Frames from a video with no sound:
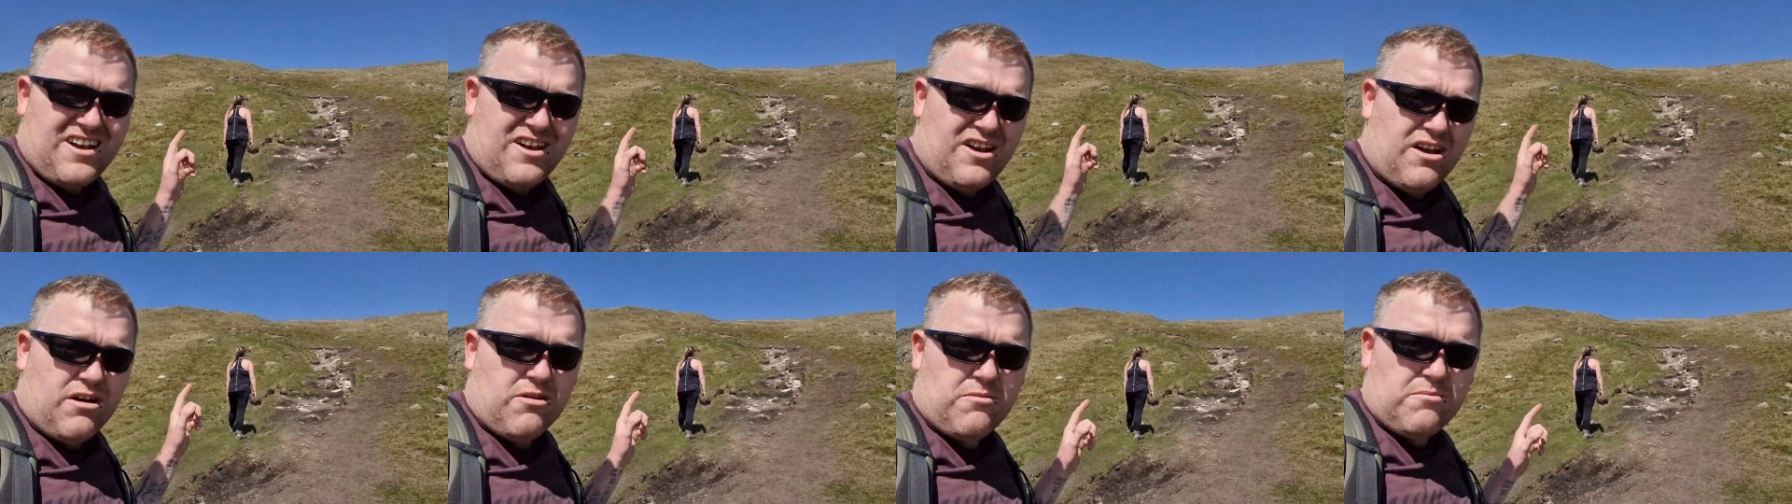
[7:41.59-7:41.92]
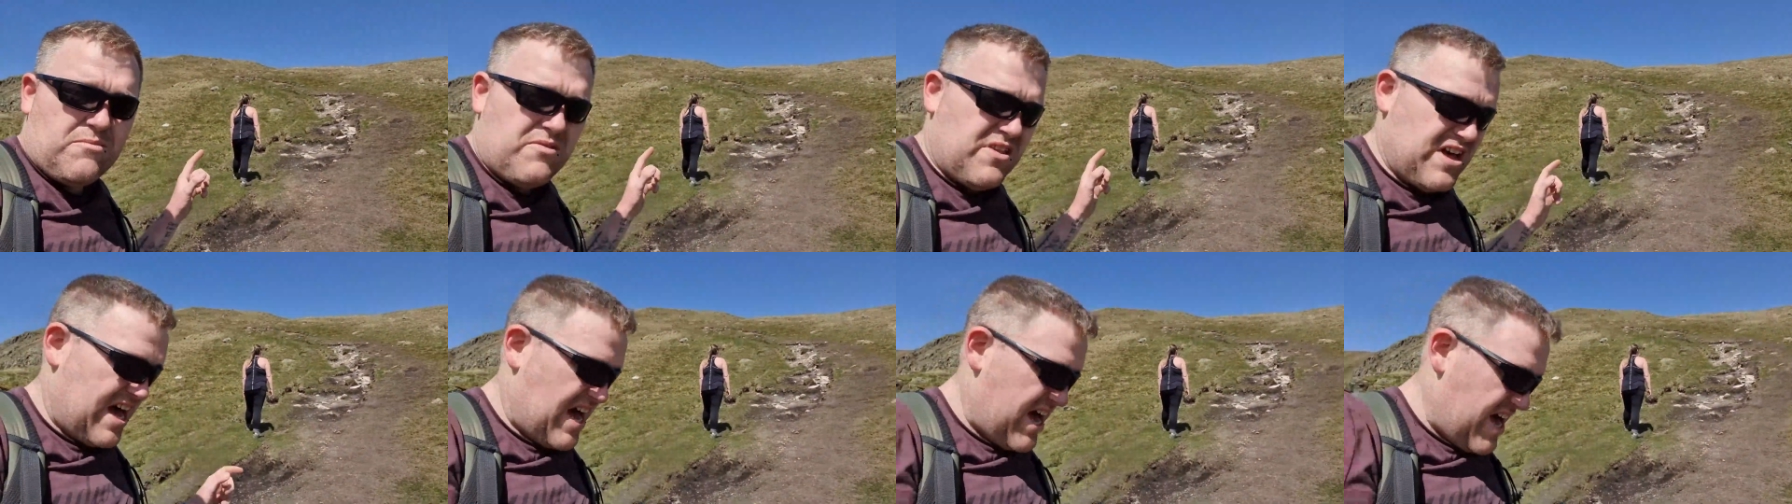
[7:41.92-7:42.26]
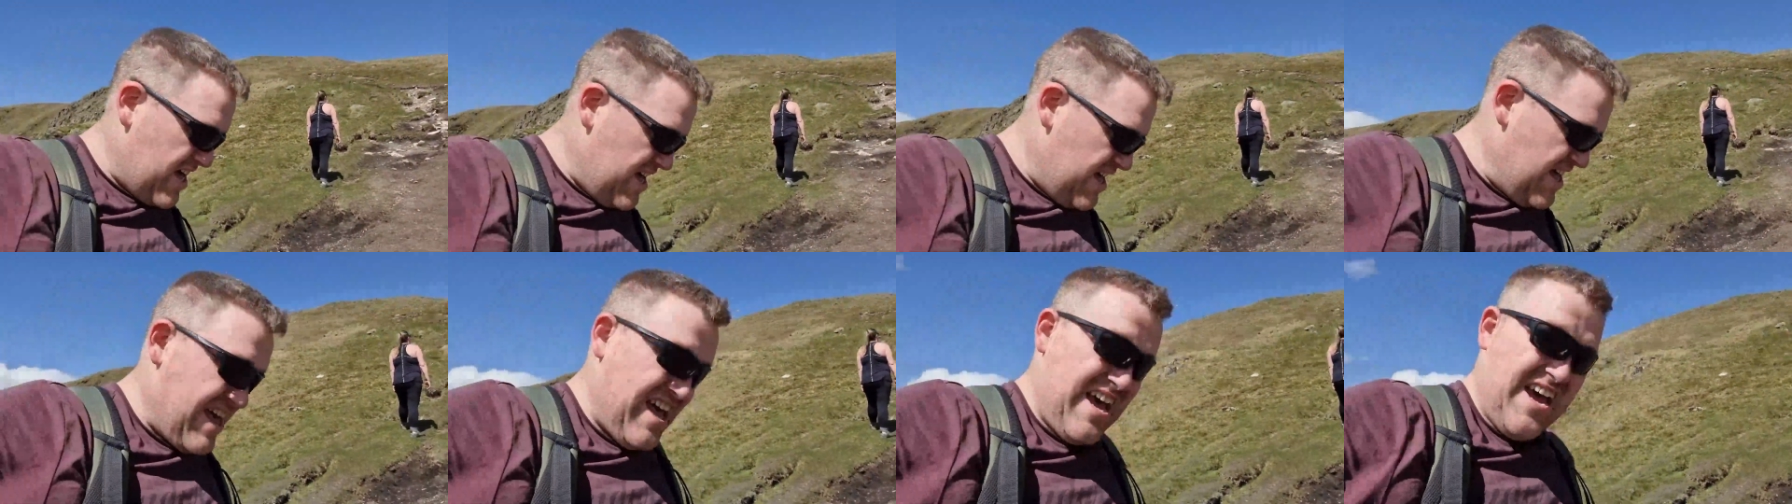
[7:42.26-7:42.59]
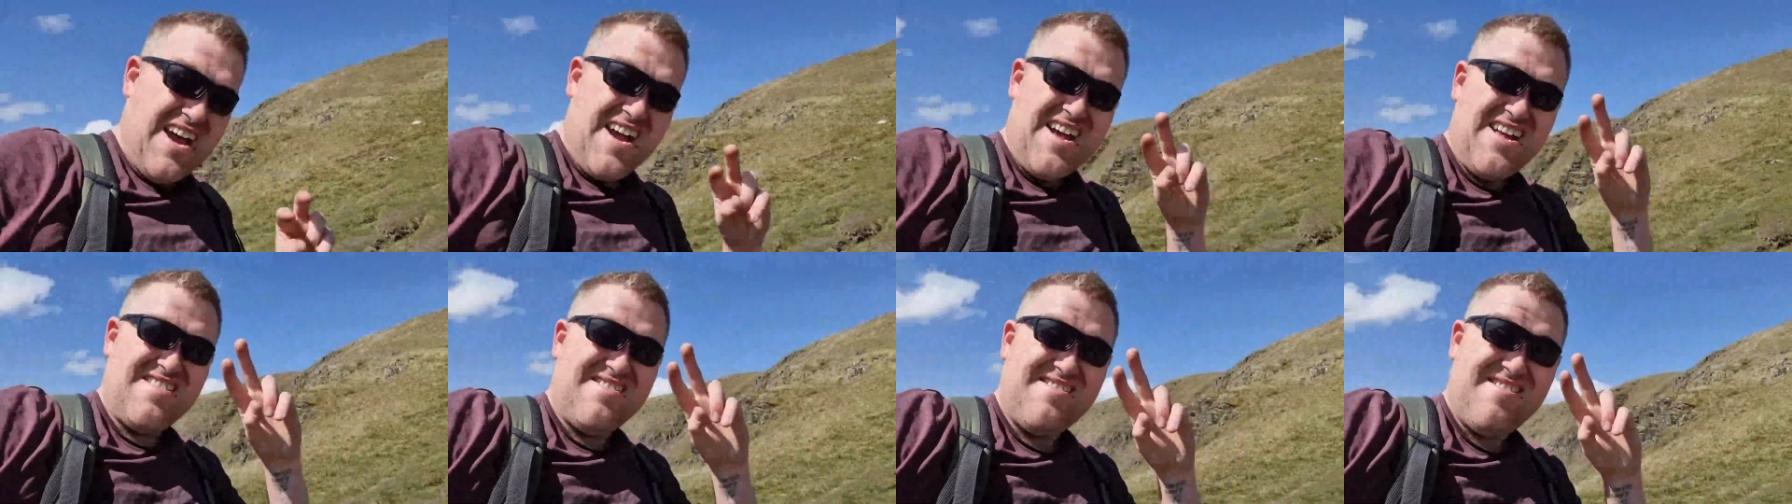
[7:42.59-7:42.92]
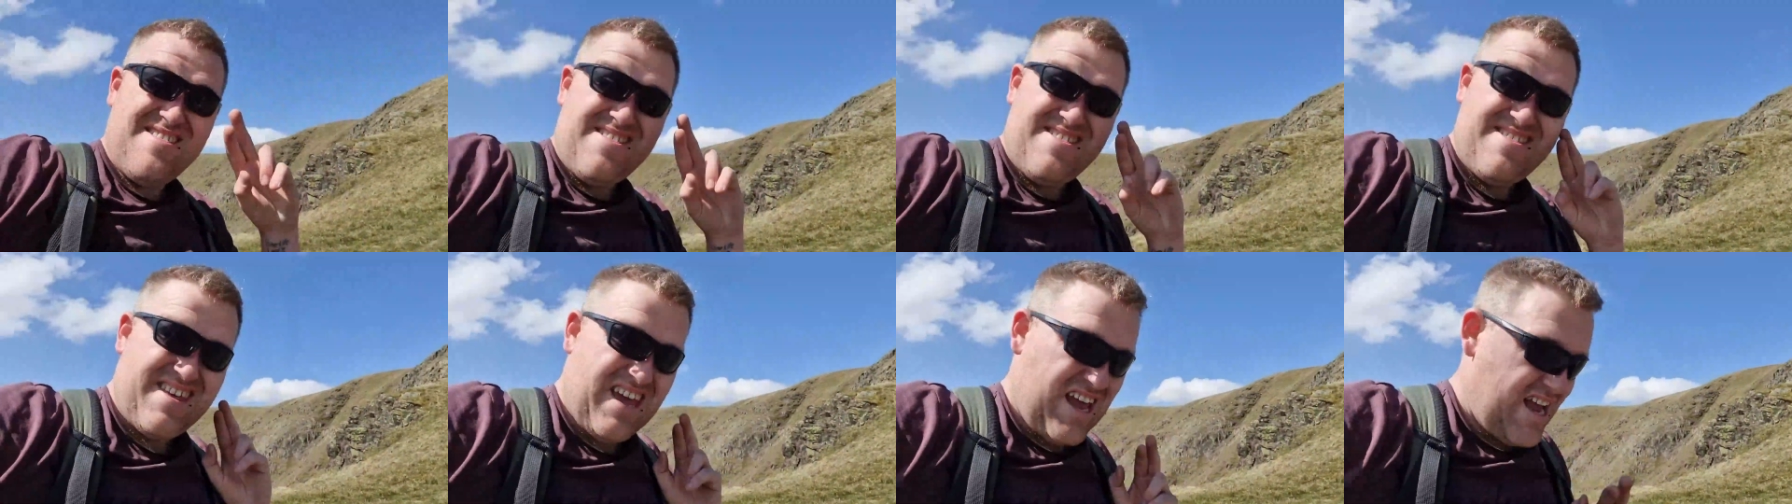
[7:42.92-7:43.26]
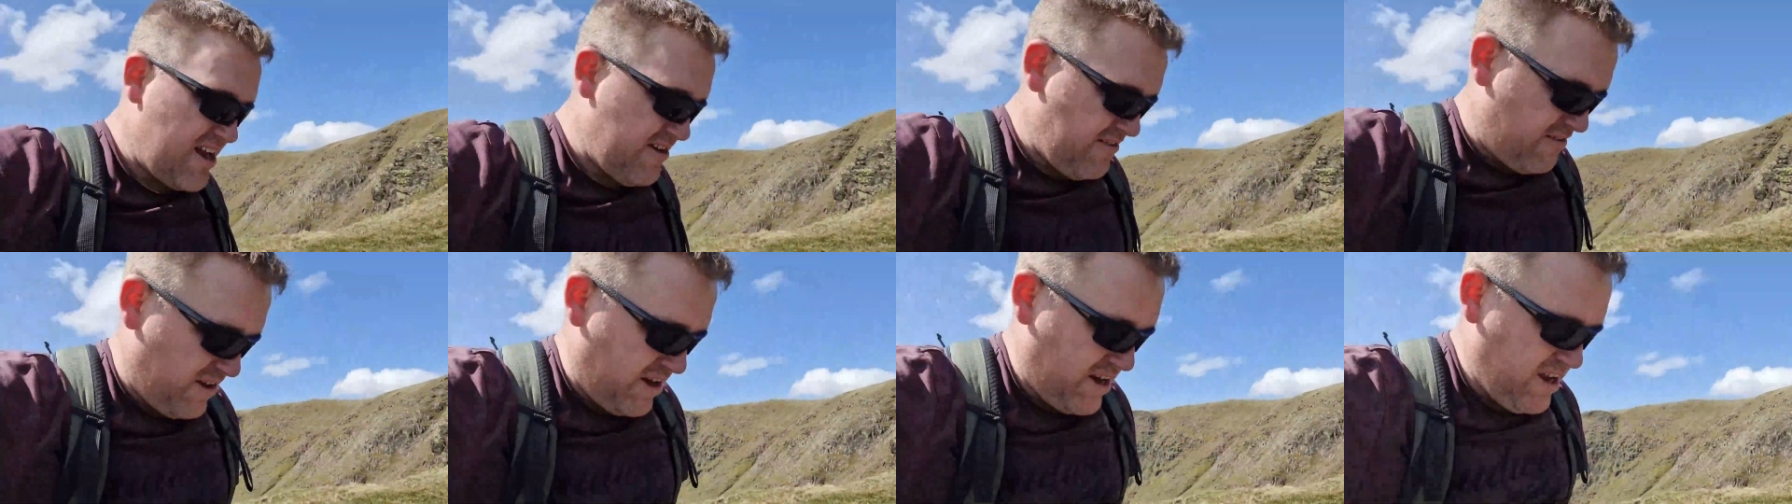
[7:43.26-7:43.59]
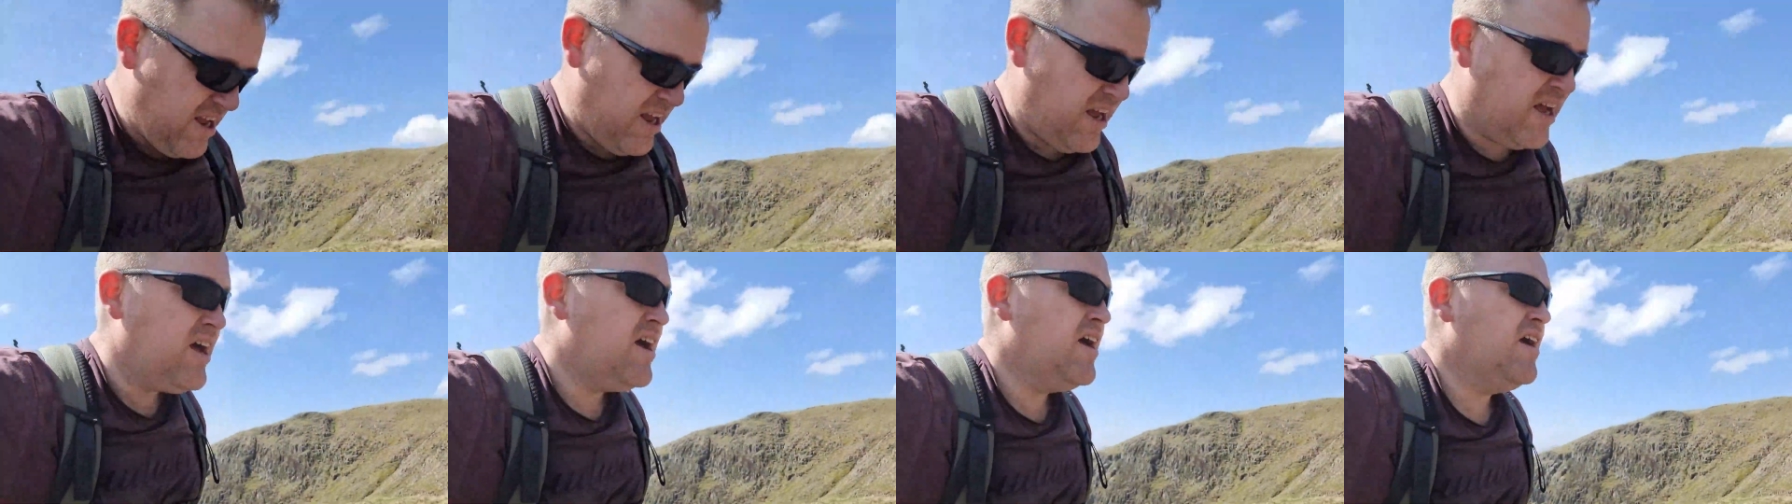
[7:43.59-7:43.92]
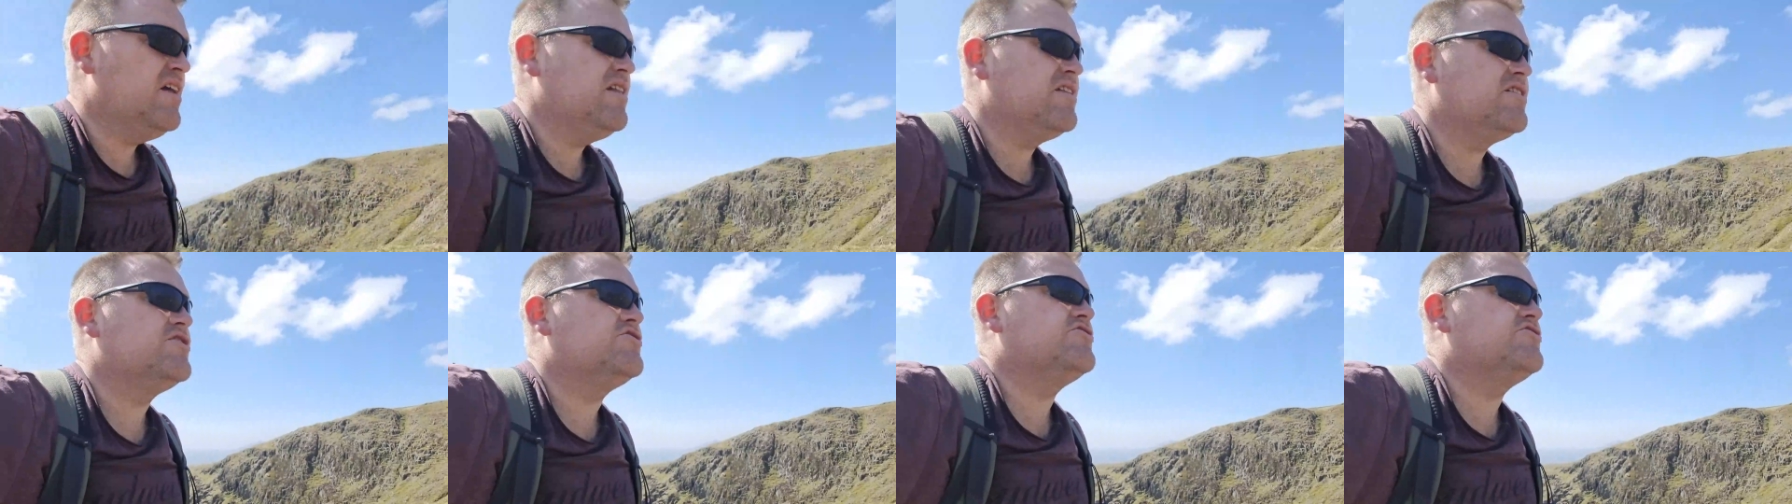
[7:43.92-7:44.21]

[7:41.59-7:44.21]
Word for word: lump there, in theory, the